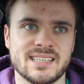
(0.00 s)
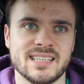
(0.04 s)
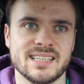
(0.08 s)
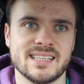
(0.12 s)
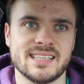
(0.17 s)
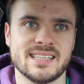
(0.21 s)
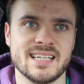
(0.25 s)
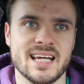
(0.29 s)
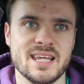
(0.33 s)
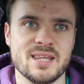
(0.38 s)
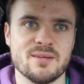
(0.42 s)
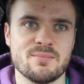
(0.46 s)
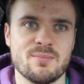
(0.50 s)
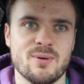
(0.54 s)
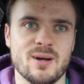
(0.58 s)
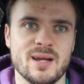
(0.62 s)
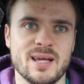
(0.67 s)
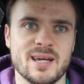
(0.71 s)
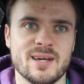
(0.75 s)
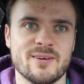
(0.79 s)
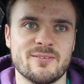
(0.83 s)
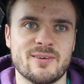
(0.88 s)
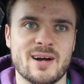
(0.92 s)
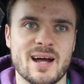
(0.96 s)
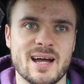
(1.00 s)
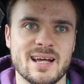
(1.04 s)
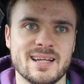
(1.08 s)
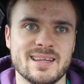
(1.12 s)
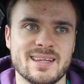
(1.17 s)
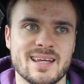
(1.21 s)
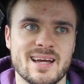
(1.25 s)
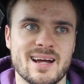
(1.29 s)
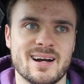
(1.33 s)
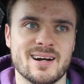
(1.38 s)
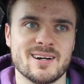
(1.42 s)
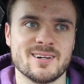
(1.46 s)
just say the plane ride
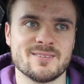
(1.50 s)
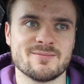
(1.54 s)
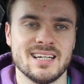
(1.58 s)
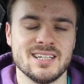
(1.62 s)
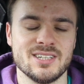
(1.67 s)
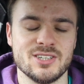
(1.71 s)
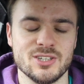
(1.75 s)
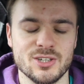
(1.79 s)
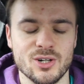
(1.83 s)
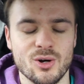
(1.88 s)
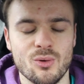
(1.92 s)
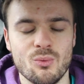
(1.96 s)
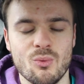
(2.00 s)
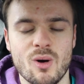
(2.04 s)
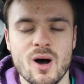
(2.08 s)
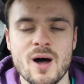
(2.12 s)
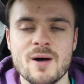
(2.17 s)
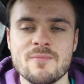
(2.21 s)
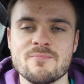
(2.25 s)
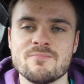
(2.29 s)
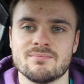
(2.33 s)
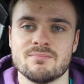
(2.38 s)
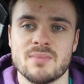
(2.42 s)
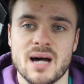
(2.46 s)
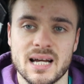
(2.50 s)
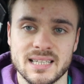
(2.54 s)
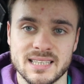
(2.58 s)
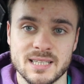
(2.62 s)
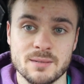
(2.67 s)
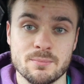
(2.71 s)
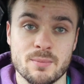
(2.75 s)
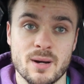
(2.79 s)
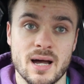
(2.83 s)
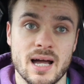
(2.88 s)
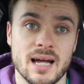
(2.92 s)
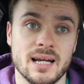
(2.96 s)
there. Do you know what? Matt's
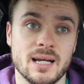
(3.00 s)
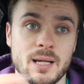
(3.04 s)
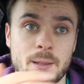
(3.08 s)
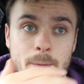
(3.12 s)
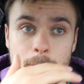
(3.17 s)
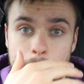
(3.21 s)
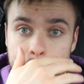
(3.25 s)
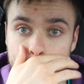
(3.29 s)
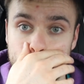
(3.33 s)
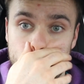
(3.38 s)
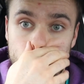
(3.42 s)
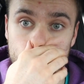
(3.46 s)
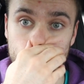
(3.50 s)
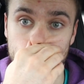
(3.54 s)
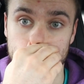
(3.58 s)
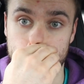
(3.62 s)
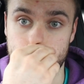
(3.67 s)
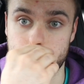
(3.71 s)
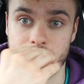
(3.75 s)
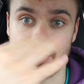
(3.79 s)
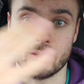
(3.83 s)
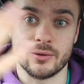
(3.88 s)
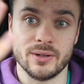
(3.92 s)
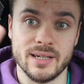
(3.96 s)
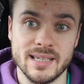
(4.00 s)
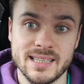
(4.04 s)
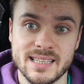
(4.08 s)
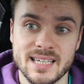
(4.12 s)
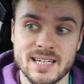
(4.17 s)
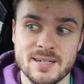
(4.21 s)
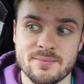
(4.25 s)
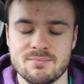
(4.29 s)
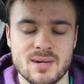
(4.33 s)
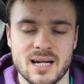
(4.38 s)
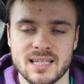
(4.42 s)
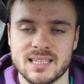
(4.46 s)
a pilot, which is
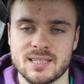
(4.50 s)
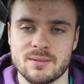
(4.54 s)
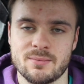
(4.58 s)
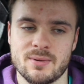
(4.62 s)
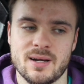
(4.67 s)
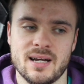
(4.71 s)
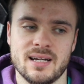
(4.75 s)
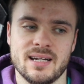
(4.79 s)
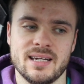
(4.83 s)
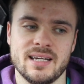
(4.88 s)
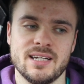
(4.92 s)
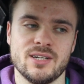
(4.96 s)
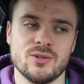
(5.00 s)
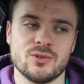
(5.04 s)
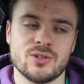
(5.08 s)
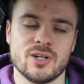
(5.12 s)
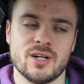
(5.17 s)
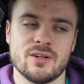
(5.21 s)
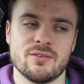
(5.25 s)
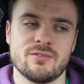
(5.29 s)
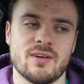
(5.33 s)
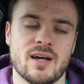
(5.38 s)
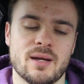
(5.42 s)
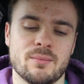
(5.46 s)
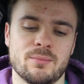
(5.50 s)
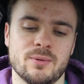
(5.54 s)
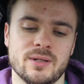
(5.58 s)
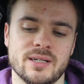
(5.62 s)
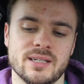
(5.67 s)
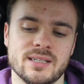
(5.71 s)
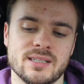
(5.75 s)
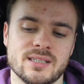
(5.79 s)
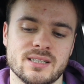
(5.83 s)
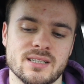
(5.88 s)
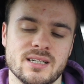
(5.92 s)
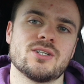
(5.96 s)
crazy. Matt's a pilot, he knows how to fly
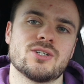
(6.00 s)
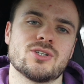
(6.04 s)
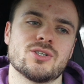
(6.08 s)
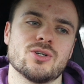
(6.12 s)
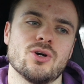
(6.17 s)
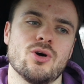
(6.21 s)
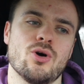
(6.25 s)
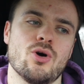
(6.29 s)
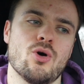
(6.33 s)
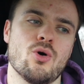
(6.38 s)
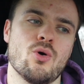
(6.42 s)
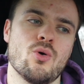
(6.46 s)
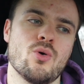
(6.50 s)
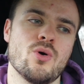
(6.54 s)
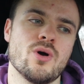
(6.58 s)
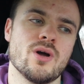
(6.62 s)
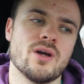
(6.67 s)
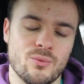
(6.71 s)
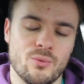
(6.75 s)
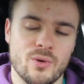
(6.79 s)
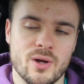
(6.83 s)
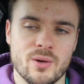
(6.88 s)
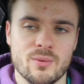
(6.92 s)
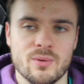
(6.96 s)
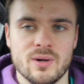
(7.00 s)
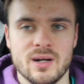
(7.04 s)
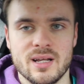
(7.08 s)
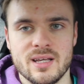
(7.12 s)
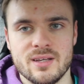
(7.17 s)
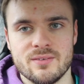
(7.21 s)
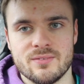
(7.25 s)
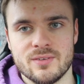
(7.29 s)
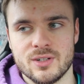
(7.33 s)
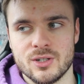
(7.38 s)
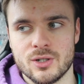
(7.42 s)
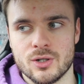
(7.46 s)
planes. So we were
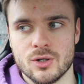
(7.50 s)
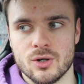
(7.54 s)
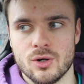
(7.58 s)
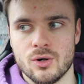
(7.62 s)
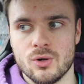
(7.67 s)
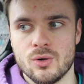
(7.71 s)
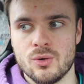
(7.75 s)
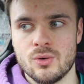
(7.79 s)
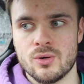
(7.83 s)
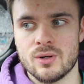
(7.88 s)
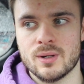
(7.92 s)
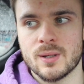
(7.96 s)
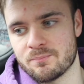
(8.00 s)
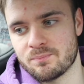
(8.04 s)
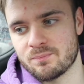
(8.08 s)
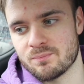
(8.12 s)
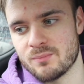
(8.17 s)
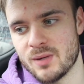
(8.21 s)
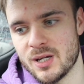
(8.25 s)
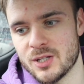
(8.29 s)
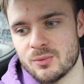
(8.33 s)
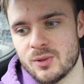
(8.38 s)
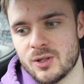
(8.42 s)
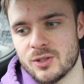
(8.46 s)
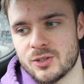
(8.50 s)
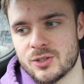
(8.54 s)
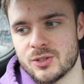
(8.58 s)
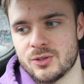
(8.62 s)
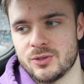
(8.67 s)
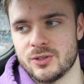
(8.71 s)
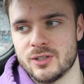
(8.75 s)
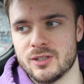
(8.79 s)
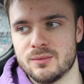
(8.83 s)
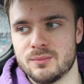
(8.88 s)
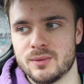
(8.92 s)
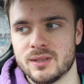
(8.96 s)
leaving to go, may as well show
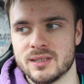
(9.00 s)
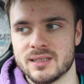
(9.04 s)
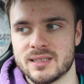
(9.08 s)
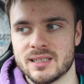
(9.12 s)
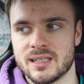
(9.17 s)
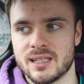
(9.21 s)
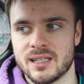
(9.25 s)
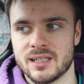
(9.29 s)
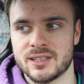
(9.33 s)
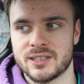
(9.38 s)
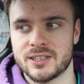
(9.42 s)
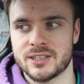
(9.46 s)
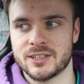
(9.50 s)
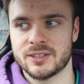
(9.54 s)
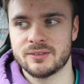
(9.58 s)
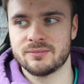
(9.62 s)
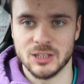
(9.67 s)
you a montage.